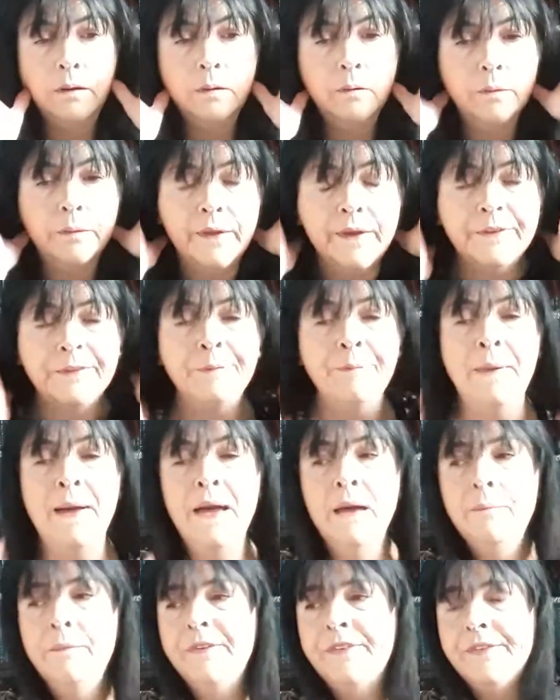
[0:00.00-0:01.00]
that's
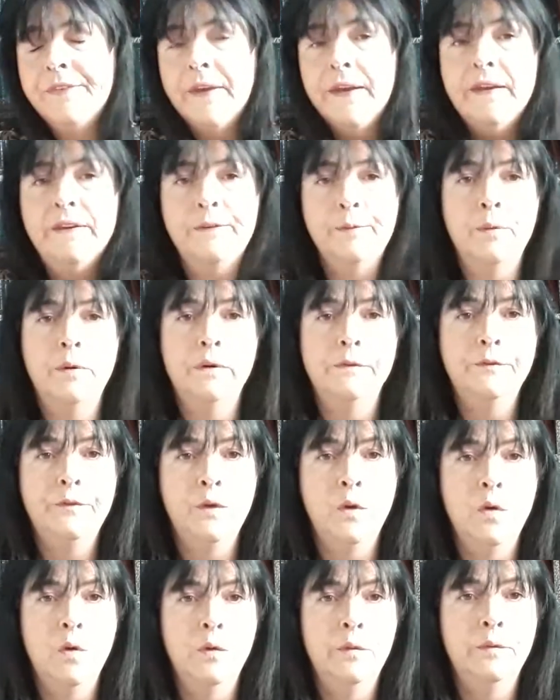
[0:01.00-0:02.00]
my mistakes, what I've
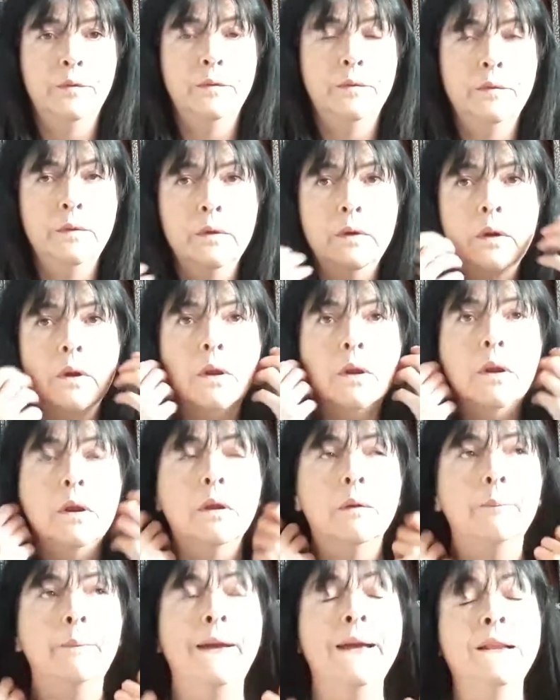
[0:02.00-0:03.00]
done.
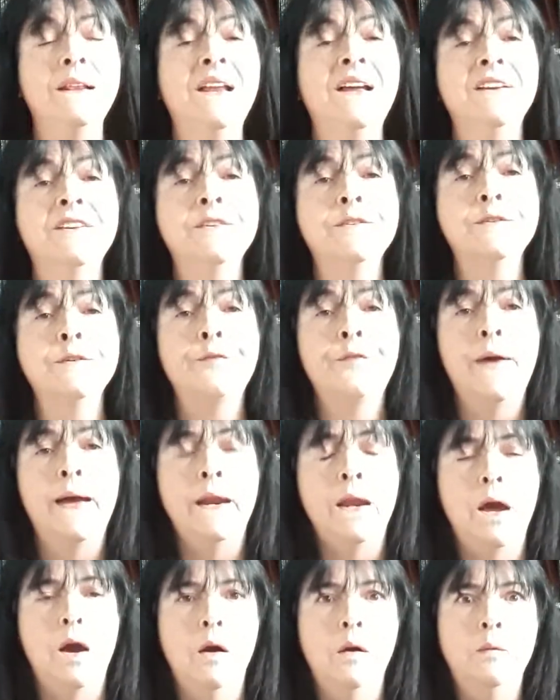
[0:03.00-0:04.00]
My gliders are
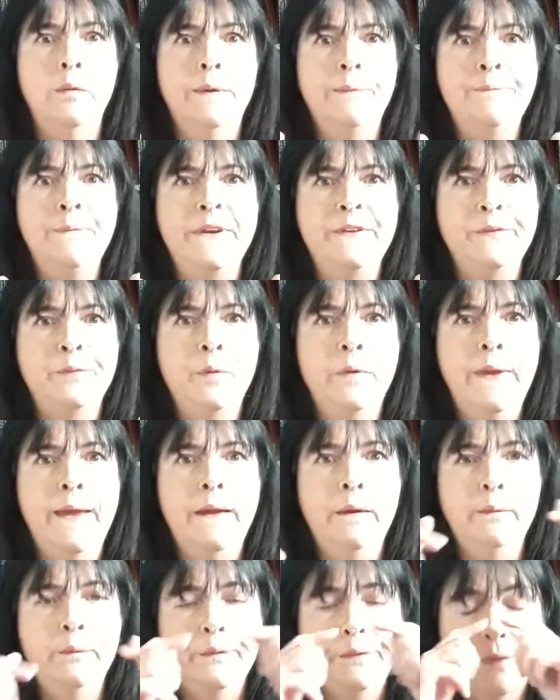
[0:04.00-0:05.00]
fine. Oh, I've missed one
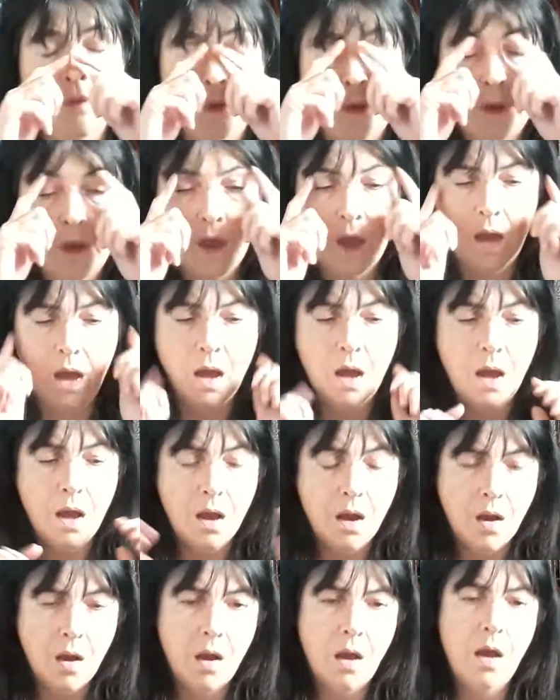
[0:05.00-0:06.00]
out.
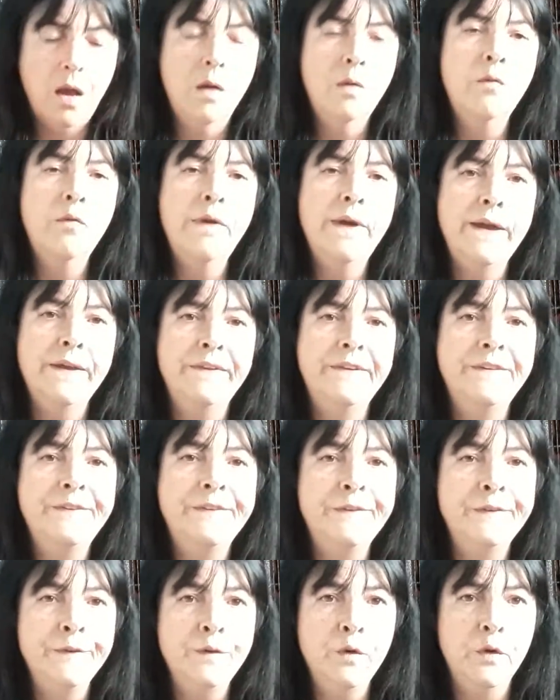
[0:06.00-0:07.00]
Oh, right, this
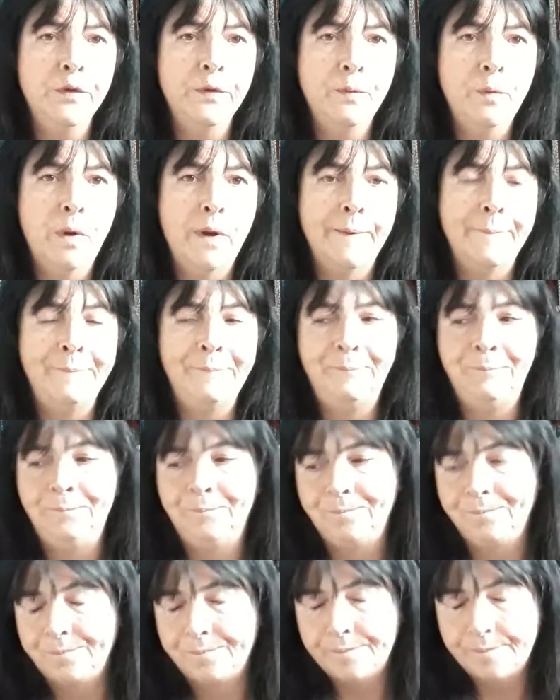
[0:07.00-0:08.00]
is another one.
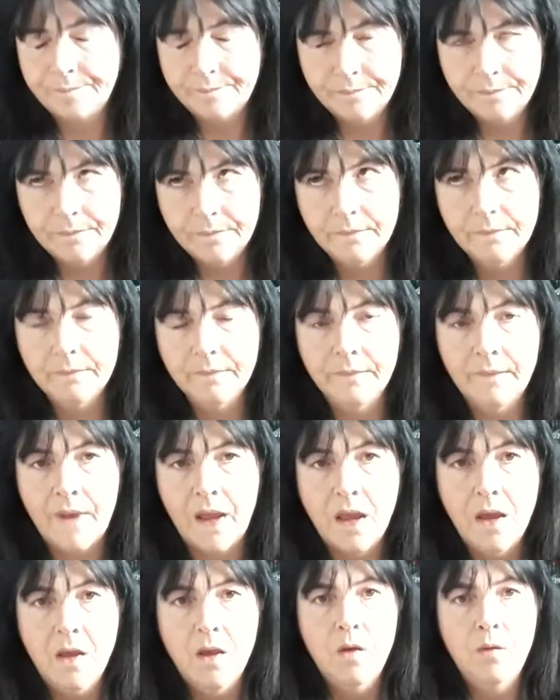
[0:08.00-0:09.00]

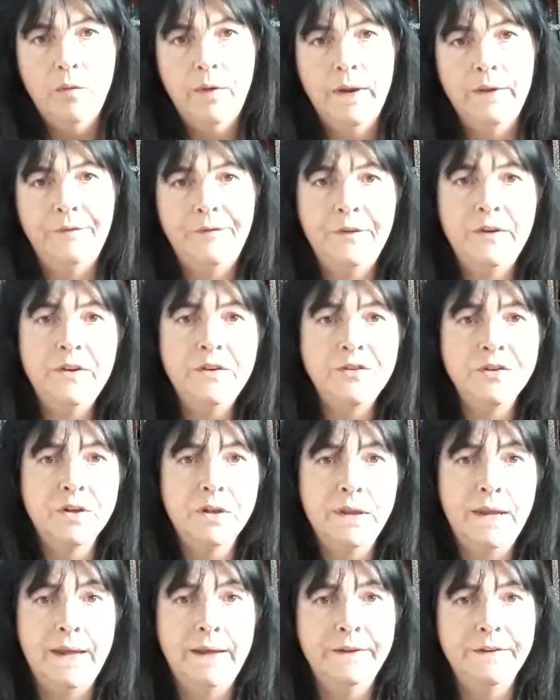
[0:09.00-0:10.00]
Right, first your
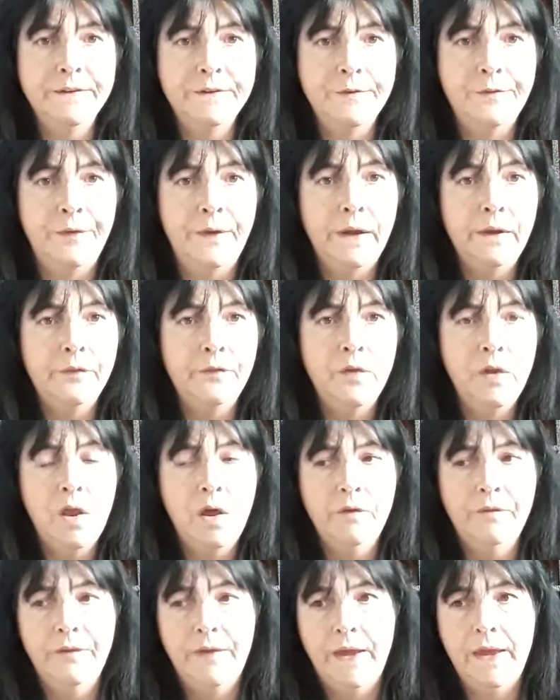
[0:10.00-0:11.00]
gliders are fearful
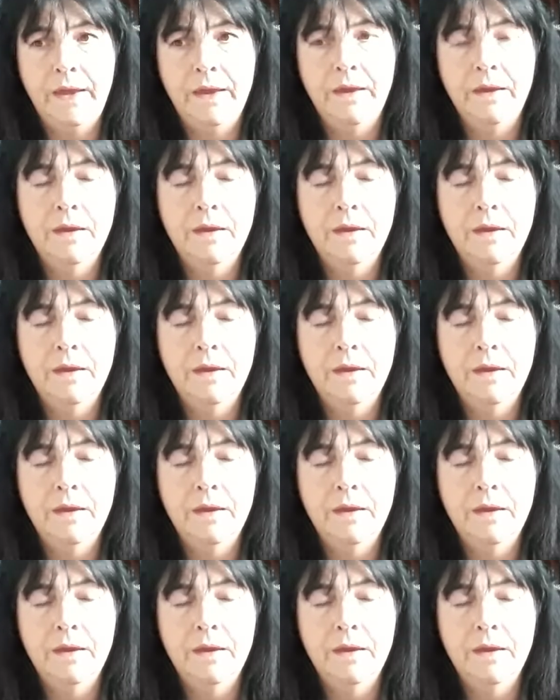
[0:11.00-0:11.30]
of you,